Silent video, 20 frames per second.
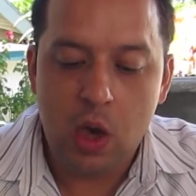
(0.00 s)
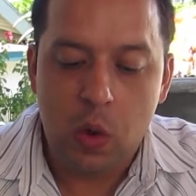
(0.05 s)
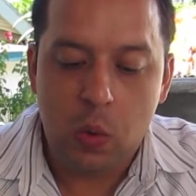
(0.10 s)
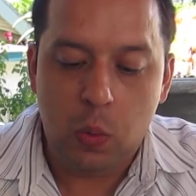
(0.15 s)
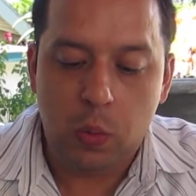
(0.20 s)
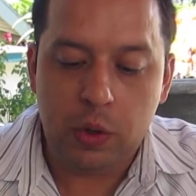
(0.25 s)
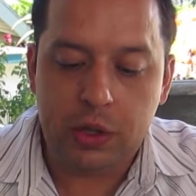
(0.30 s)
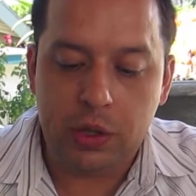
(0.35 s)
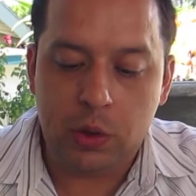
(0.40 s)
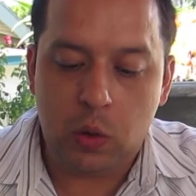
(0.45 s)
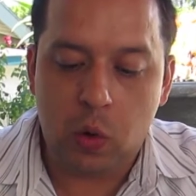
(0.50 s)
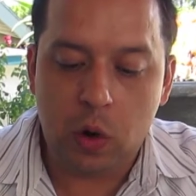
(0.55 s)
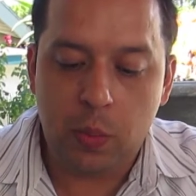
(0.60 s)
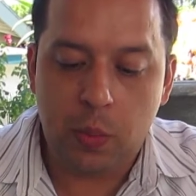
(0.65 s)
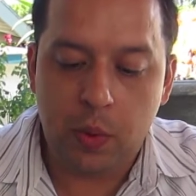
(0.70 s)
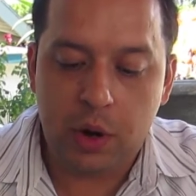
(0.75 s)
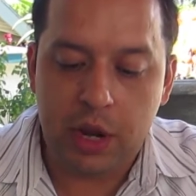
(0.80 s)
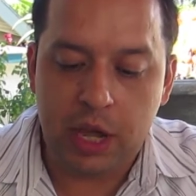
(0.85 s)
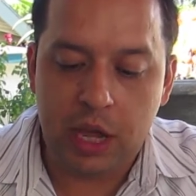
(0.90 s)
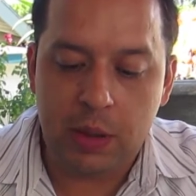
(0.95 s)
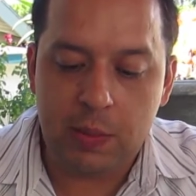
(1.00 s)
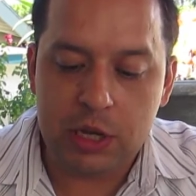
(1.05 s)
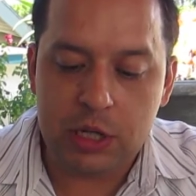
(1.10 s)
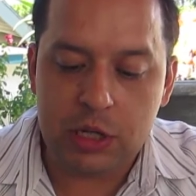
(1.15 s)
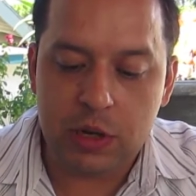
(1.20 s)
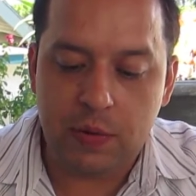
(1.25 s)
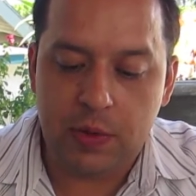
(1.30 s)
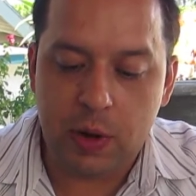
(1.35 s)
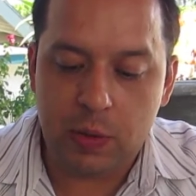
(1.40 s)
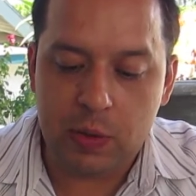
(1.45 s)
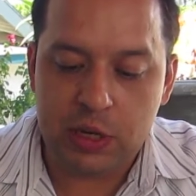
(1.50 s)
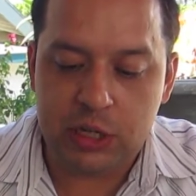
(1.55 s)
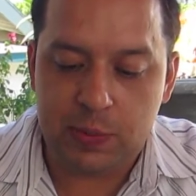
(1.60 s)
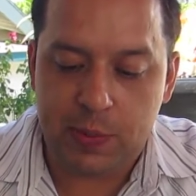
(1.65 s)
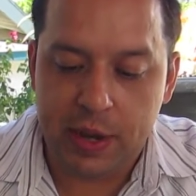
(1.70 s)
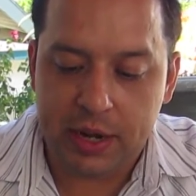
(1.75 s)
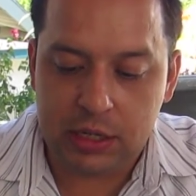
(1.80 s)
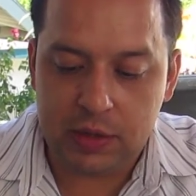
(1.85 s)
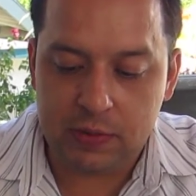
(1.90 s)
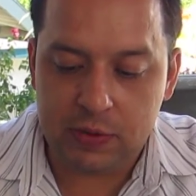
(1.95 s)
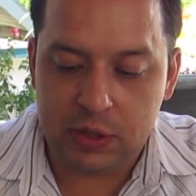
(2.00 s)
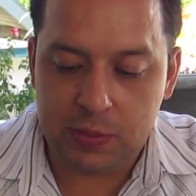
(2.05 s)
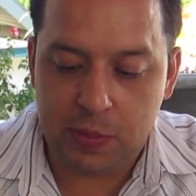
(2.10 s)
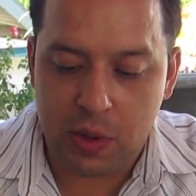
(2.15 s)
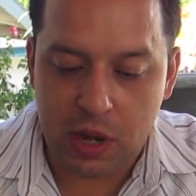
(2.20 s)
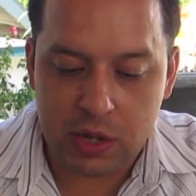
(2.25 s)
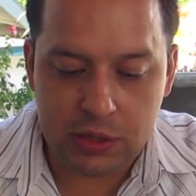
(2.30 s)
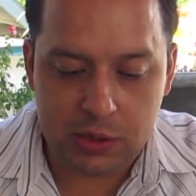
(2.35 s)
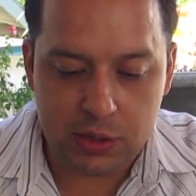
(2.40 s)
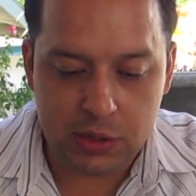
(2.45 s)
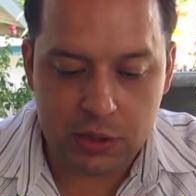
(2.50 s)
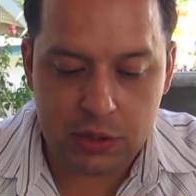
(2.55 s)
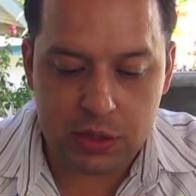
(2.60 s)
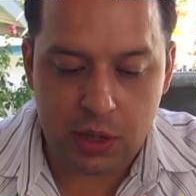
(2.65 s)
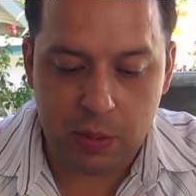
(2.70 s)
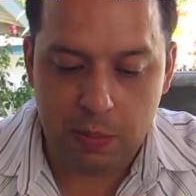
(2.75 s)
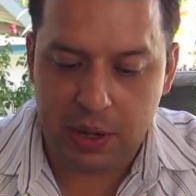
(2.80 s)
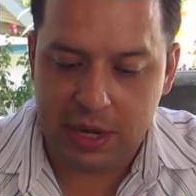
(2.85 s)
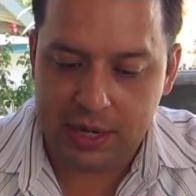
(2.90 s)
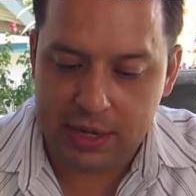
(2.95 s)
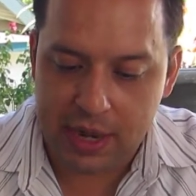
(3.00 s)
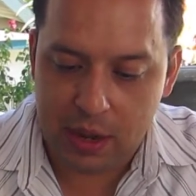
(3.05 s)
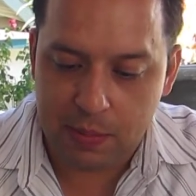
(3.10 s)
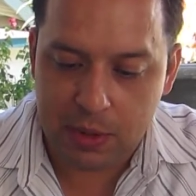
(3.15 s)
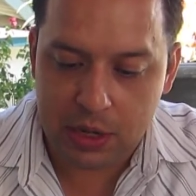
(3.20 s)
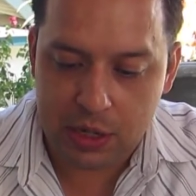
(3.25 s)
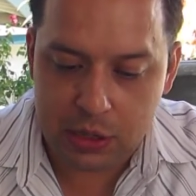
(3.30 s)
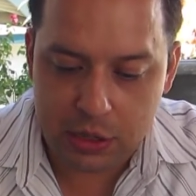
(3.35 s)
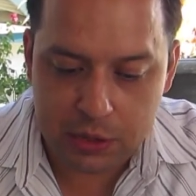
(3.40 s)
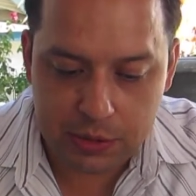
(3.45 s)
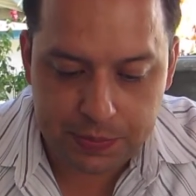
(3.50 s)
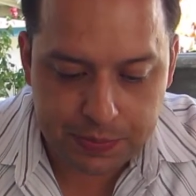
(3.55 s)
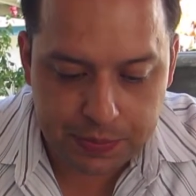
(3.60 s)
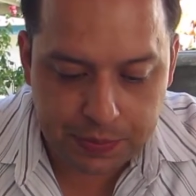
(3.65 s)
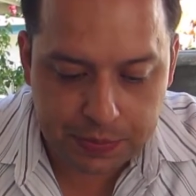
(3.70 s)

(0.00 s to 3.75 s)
Would the corporate image of their respective sponsors be damaged?